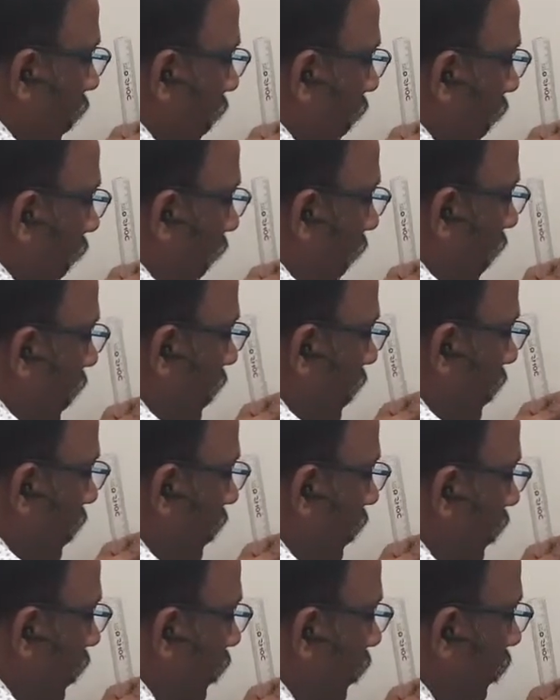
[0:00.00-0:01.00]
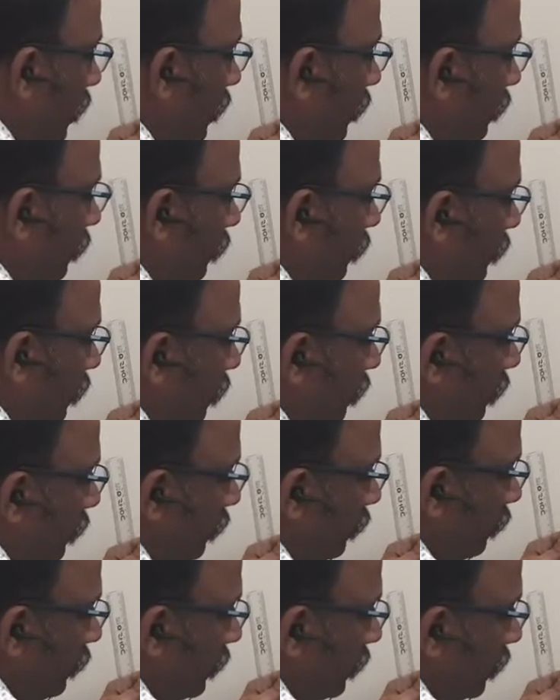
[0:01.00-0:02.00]
and
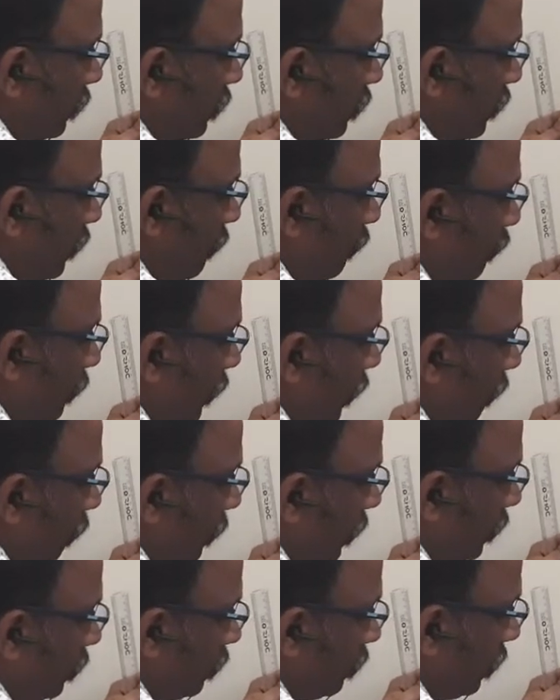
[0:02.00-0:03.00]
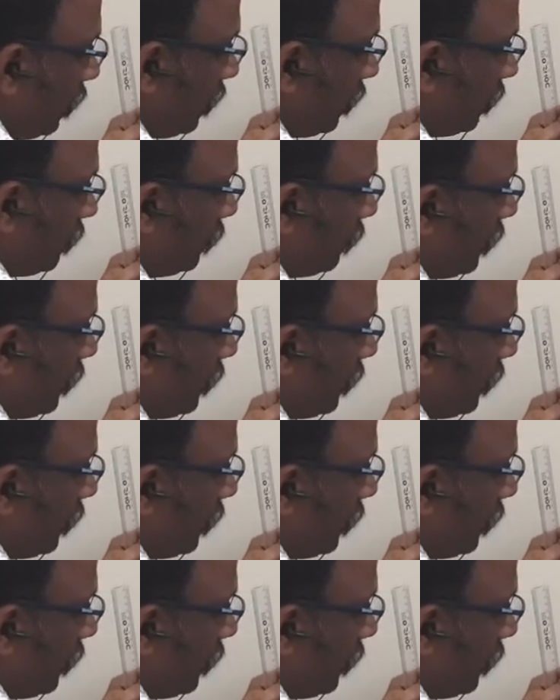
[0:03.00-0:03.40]
step number 3.